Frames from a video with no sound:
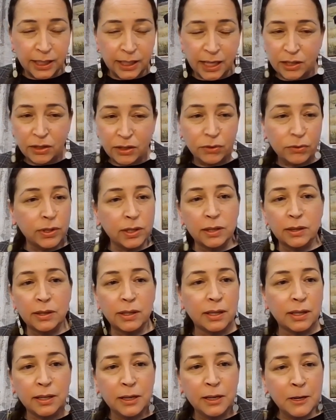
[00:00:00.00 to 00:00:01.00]
I don't think
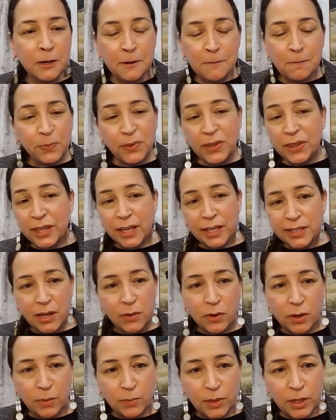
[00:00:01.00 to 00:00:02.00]
that that's how
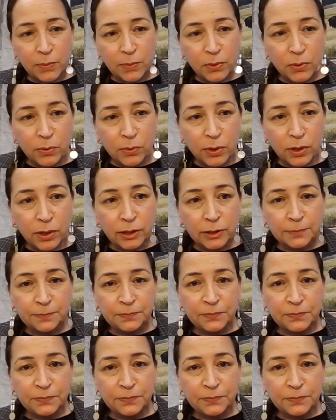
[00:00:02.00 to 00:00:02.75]
our people were.